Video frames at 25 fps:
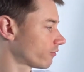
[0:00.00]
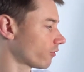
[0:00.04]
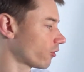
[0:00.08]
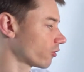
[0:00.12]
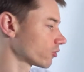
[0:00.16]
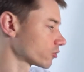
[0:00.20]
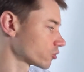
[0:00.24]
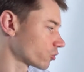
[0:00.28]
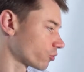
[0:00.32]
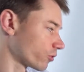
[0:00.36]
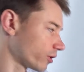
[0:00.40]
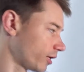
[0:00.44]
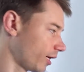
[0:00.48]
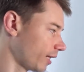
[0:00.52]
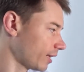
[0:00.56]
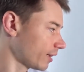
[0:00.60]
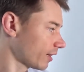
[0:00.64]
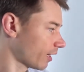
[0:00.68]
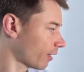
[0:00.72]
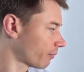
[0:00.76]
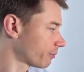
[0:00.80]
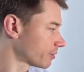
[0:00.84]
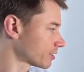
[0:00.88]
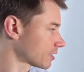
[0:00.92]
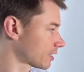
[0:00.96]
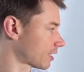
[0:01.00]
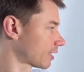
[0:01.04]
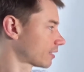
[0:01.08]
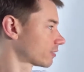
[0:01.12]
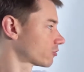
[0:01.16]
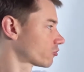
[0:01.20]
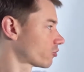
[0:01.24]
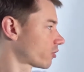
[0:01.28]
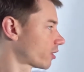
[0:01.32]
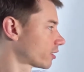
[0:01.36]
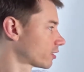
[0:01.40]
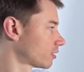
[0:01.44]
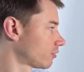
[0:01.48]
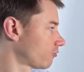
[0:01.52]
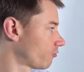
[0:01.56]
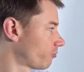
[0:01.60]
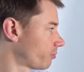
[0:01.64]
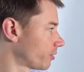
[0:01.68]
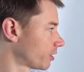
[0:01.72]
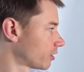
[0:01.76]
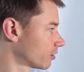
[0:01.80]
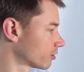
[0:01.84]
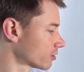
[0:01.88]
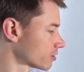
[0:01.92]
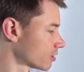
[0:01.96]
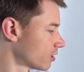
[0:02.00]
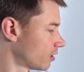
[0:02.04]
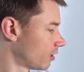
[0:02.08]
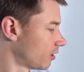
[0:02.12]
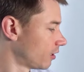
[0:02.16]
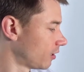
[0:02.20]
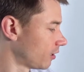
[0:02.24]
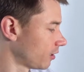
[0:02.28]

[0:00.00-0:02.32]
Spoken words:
Also, GitLab is an alternative because,